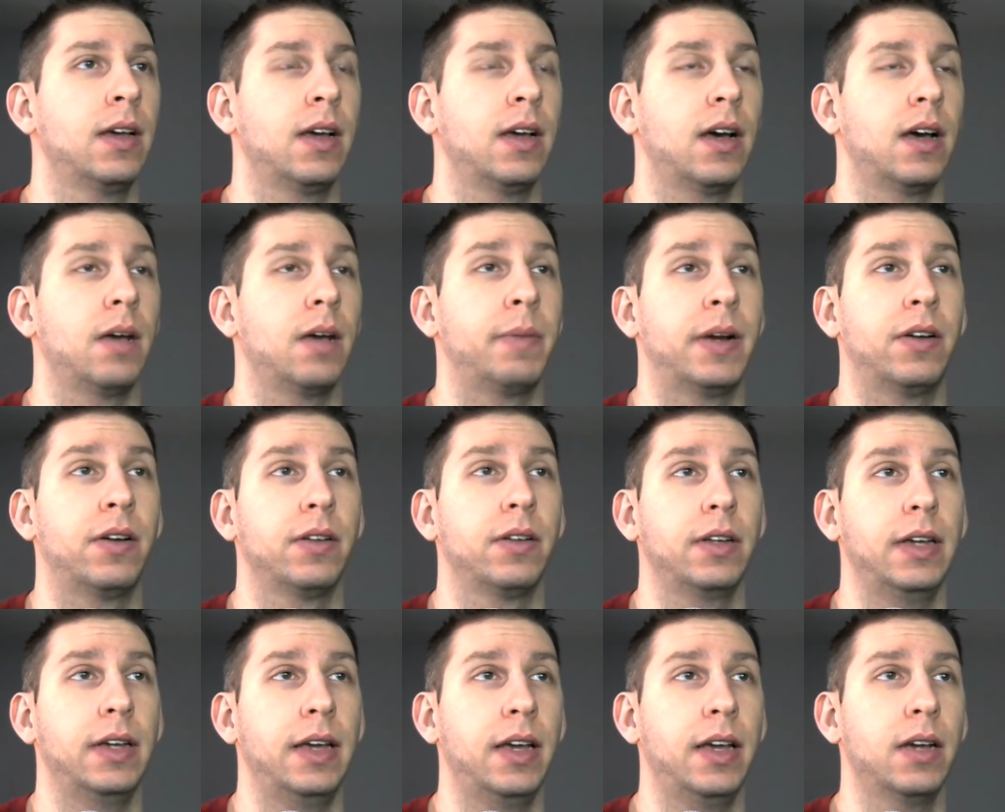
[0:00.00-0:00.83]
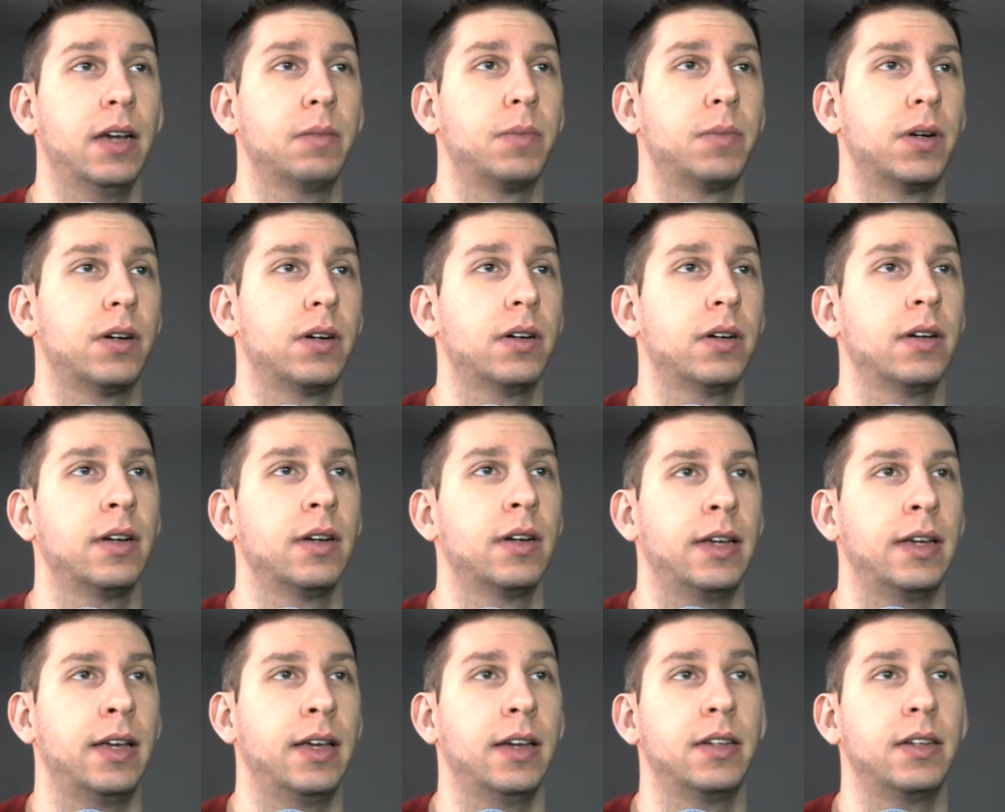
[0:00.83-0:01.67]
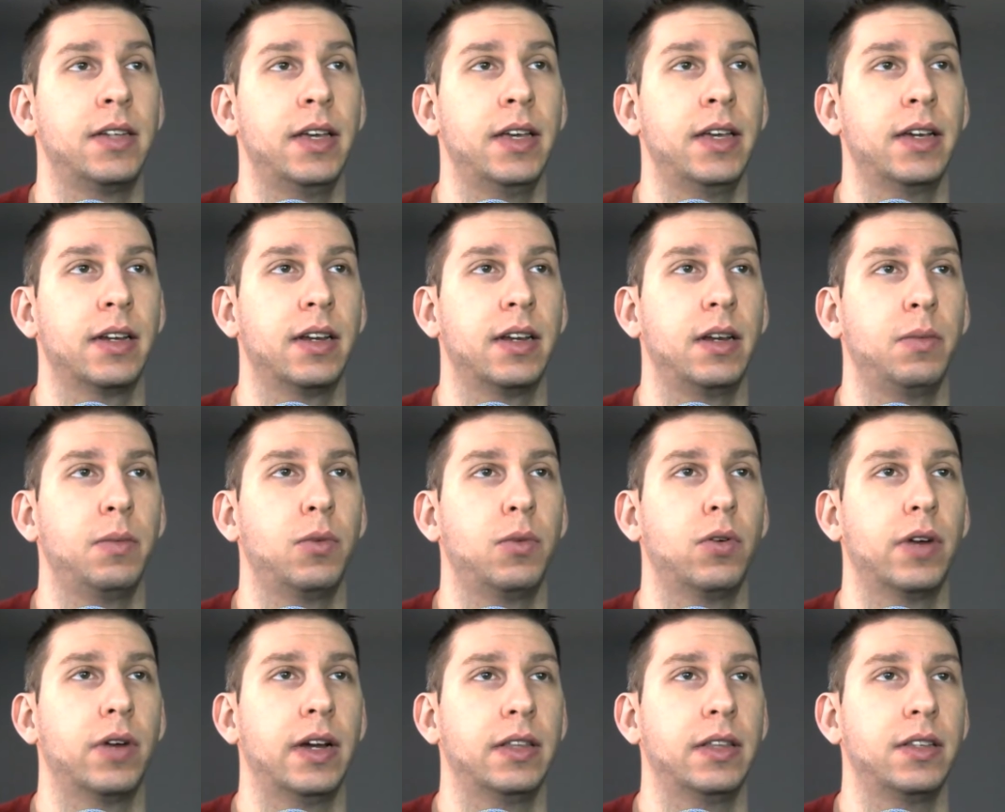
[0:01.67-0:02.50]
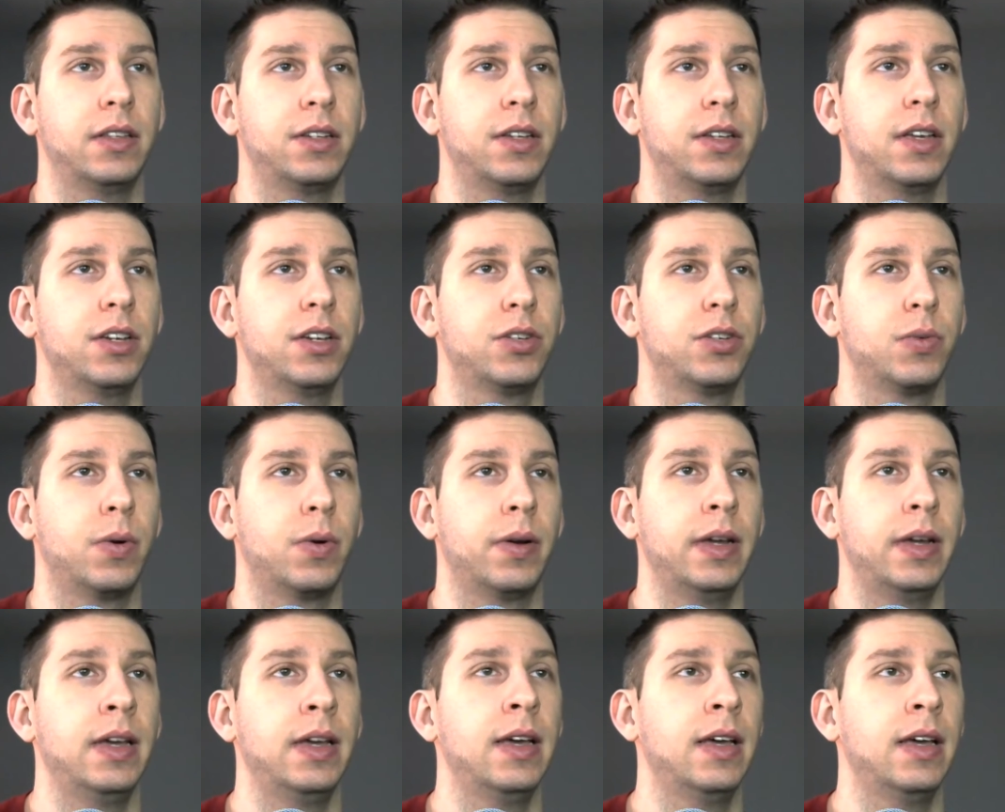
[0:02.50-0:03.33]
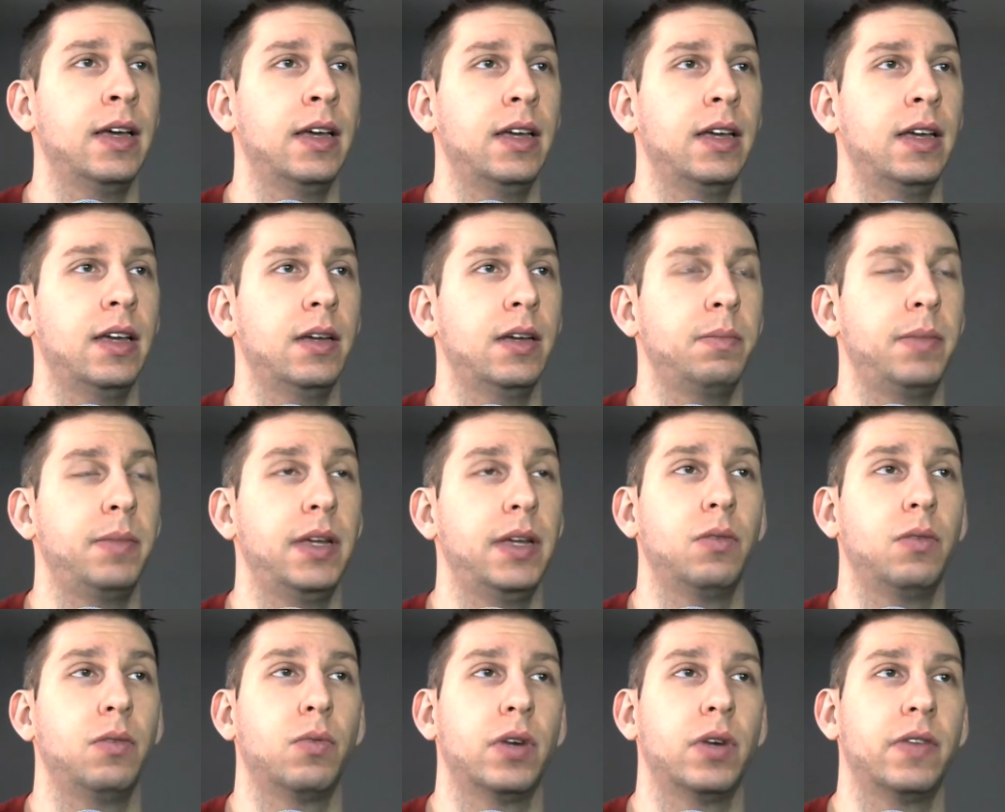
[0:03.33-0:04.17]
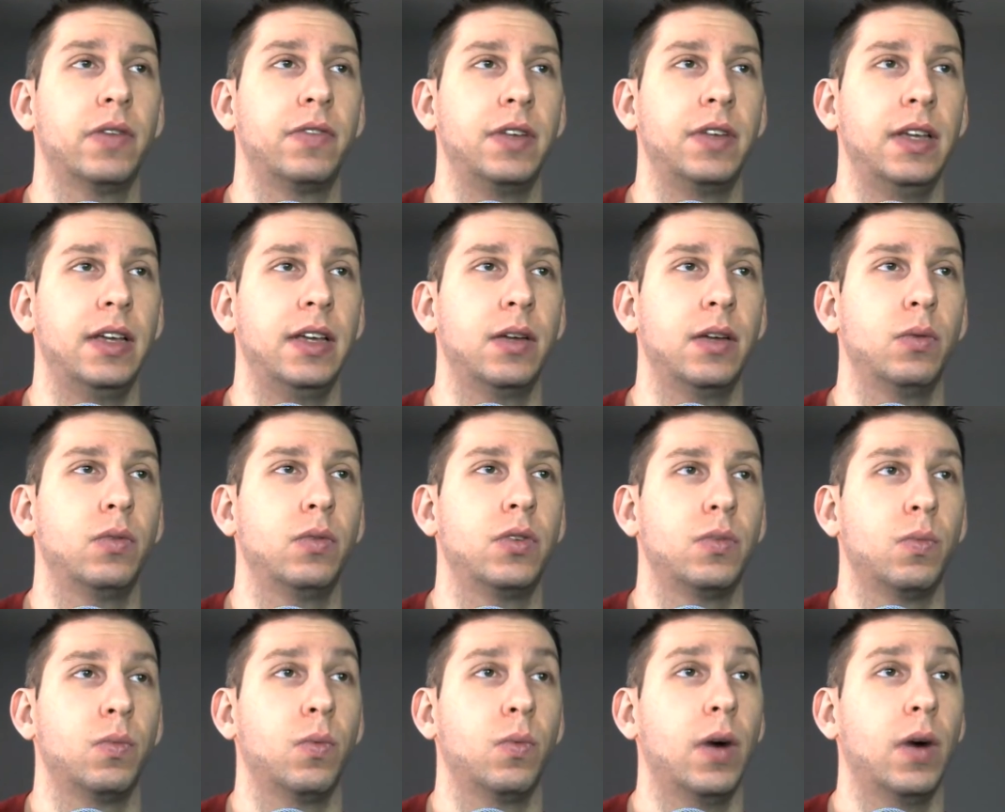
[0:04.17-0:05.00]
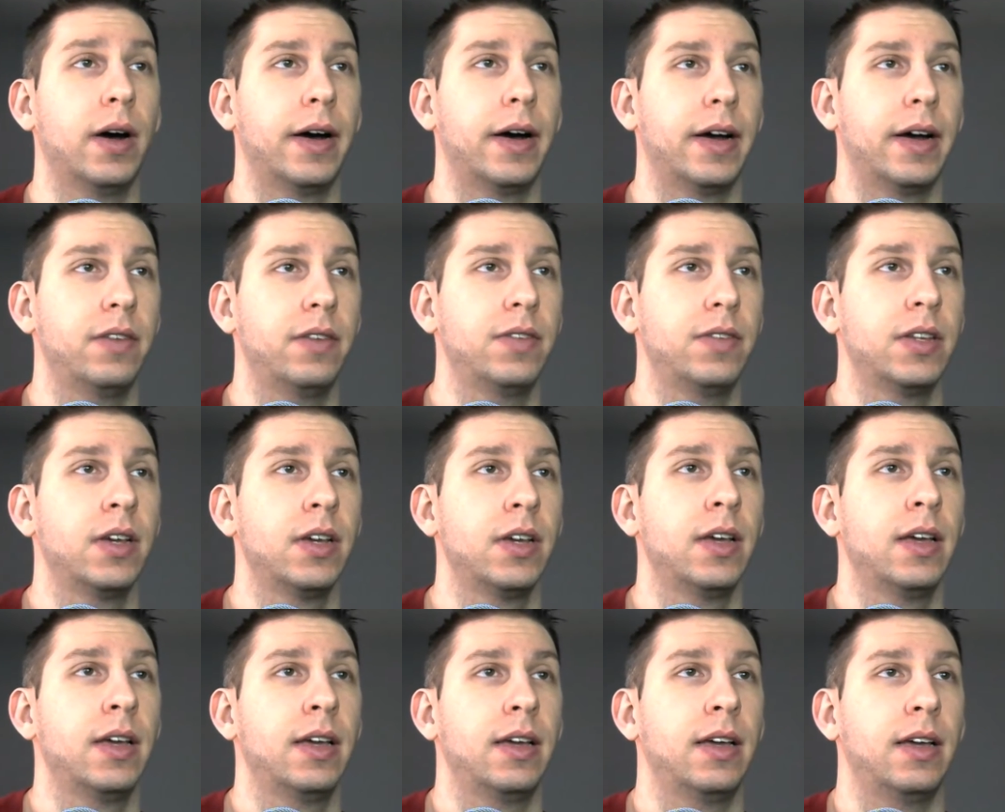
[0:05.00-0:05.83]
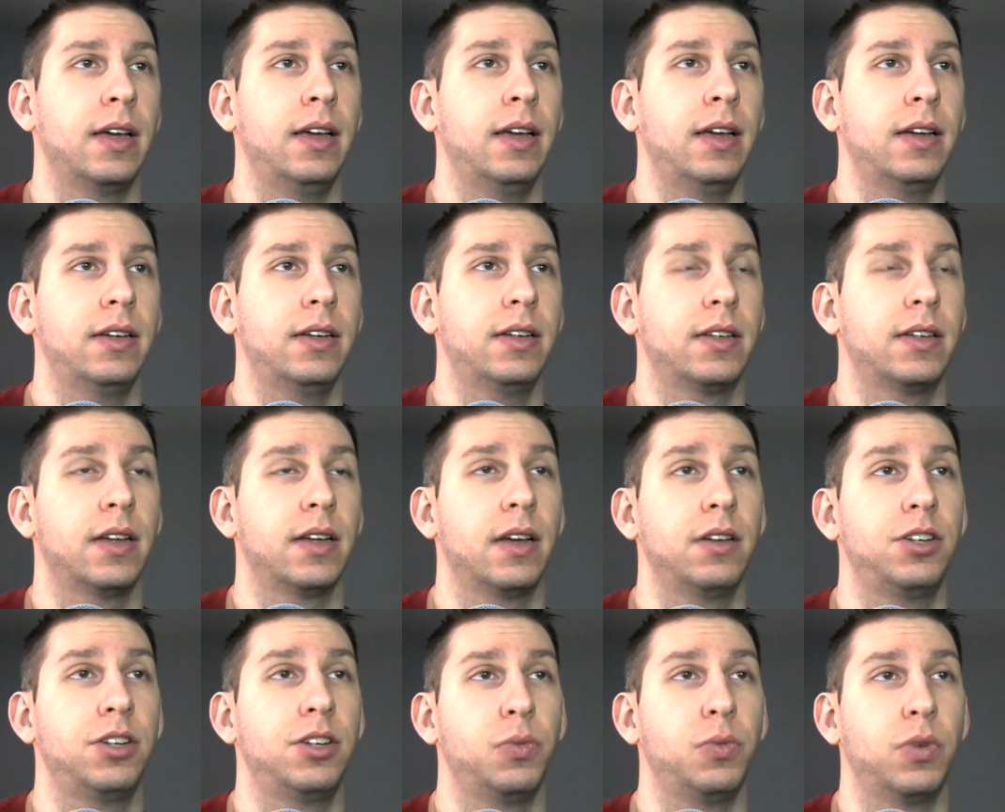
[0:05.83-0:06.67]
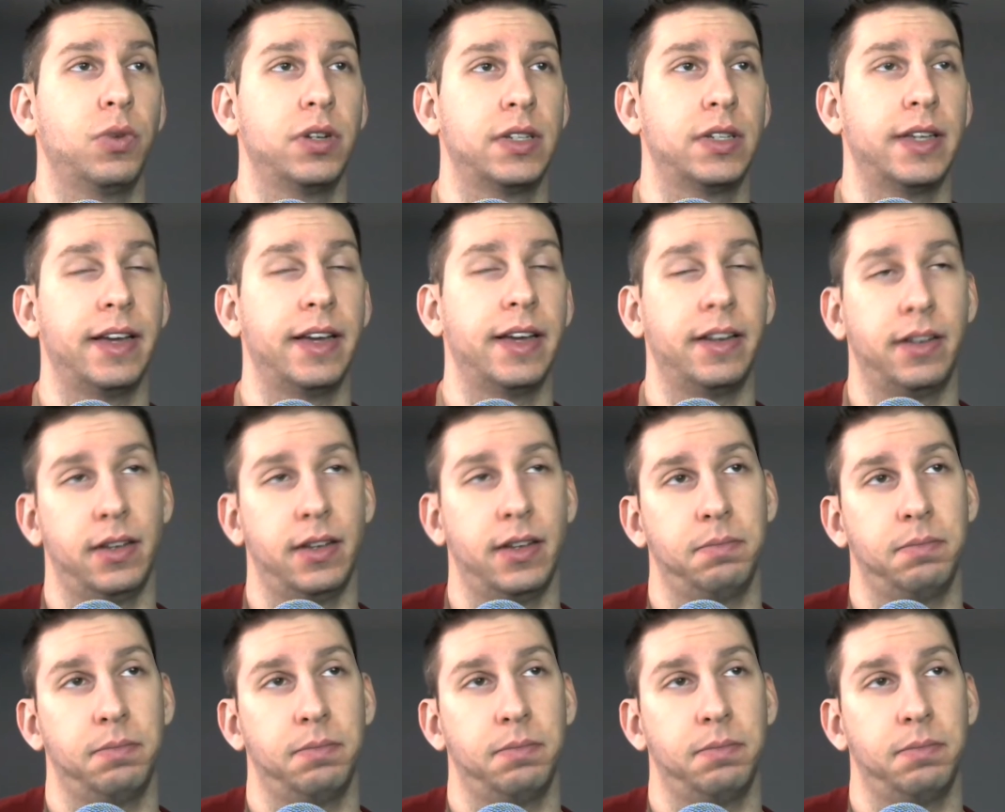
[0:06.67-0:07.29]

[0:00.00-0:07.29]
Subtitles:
Apparently Amber can't take it anymore at the sanctuary, and being one of Negan's wives, and decides she wants to end it.